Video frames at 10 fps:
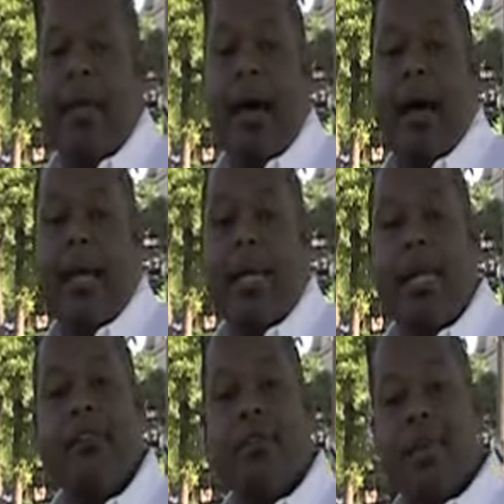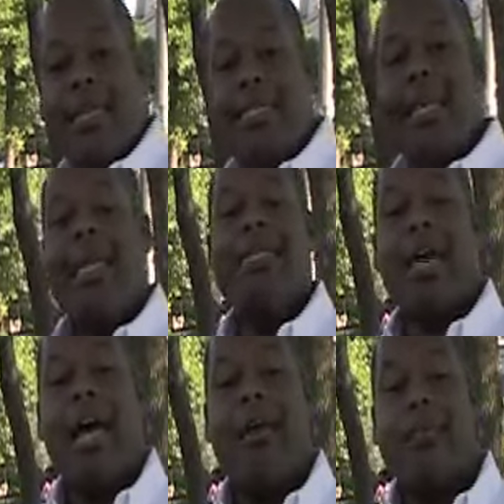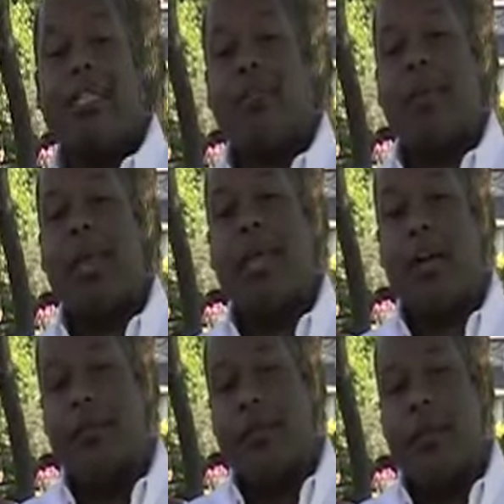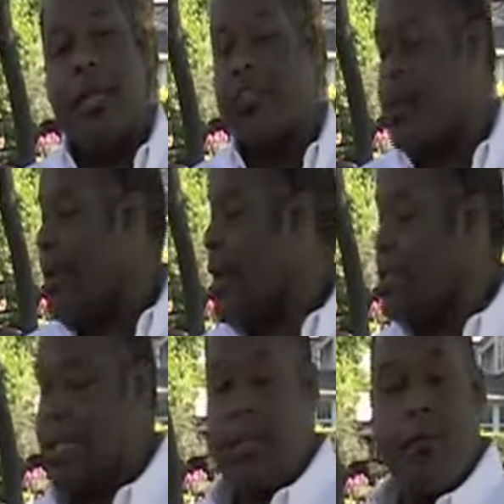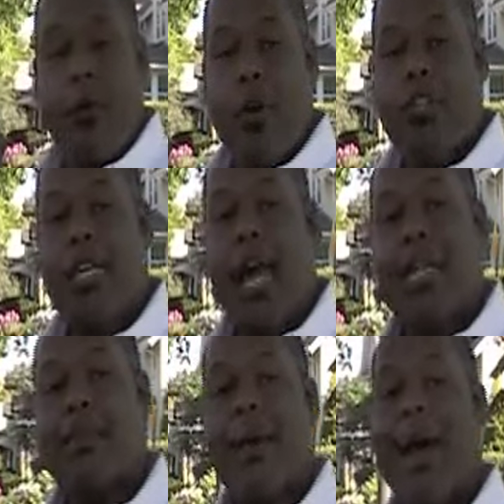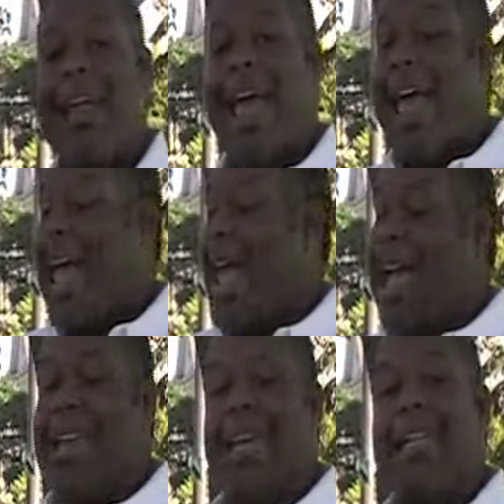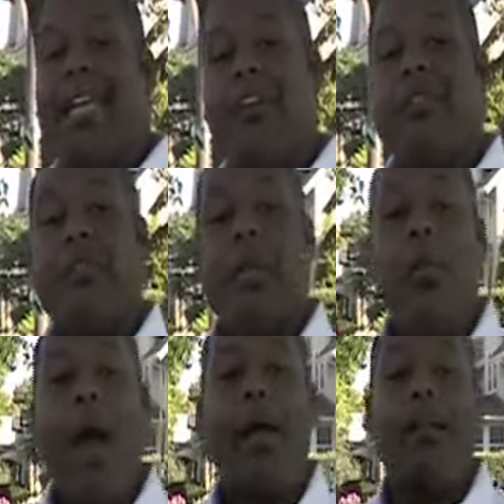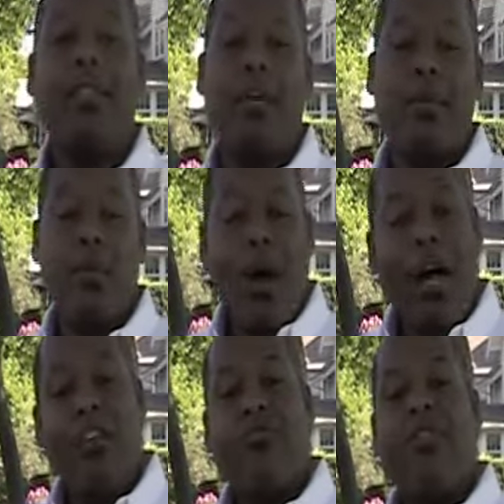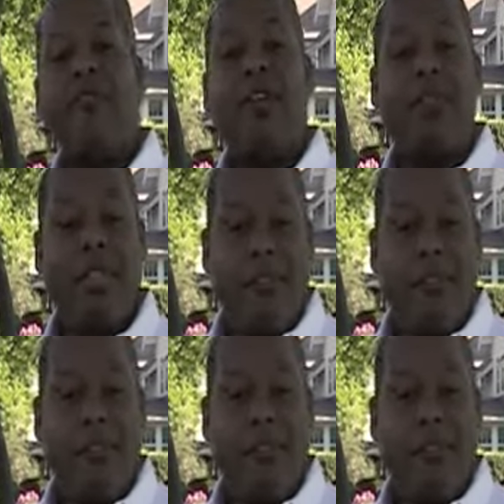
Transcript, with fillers: uh, it gives me 10 times the speed of 3G because it is a 4G hotspot and it gives me wireless up to 150